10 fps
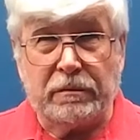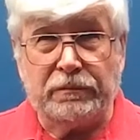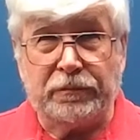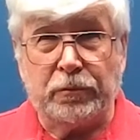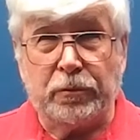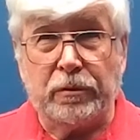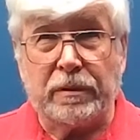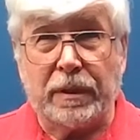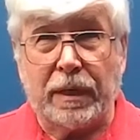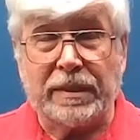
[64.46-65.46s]

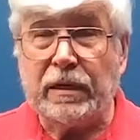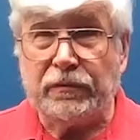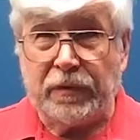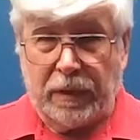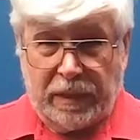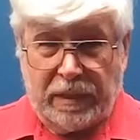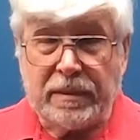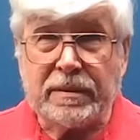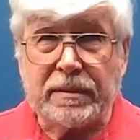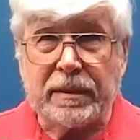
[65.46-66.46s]
for identifying
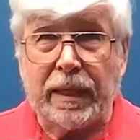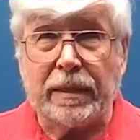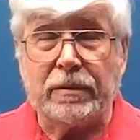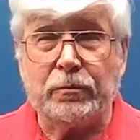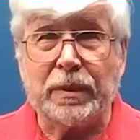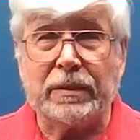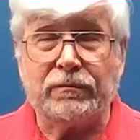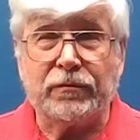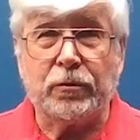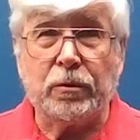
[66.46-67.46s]
this, and
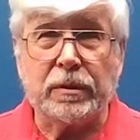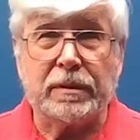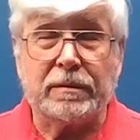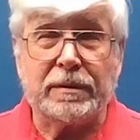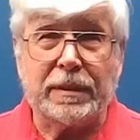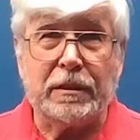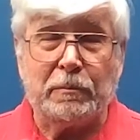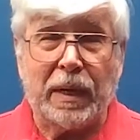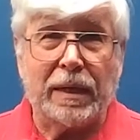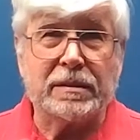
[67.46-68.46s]
we've called it in the
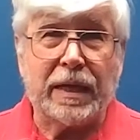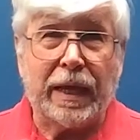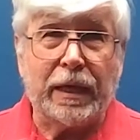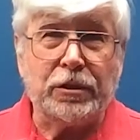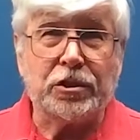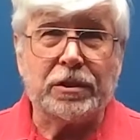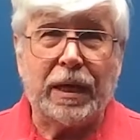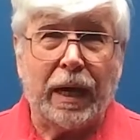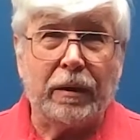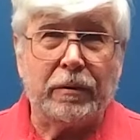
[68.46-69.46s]
past
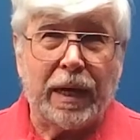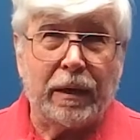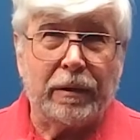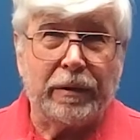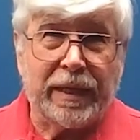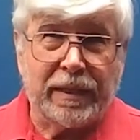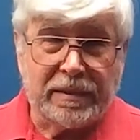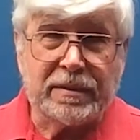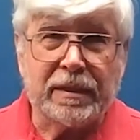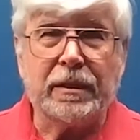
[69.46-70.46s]

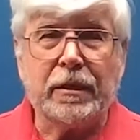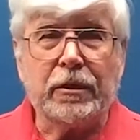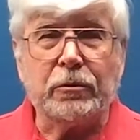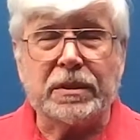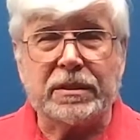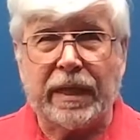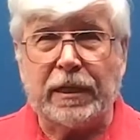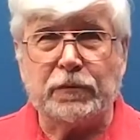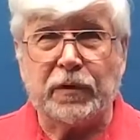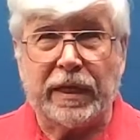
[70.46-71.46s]
HRRS, which
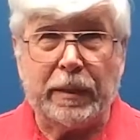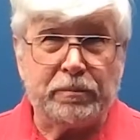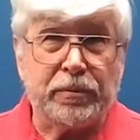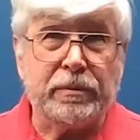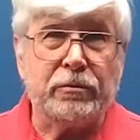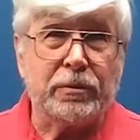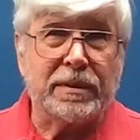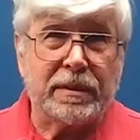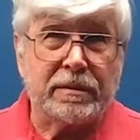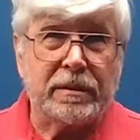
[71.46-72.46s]
stands for heparin
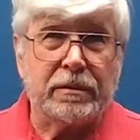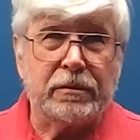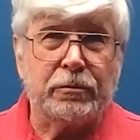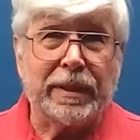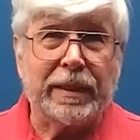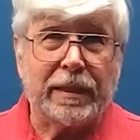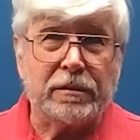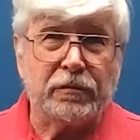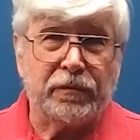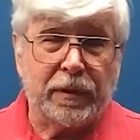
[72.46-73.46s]
resistant
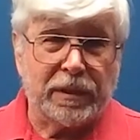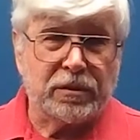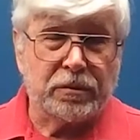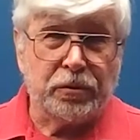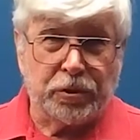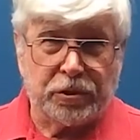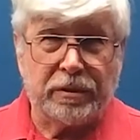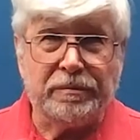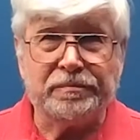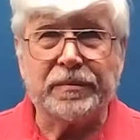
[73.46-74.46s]
recalcifying solution.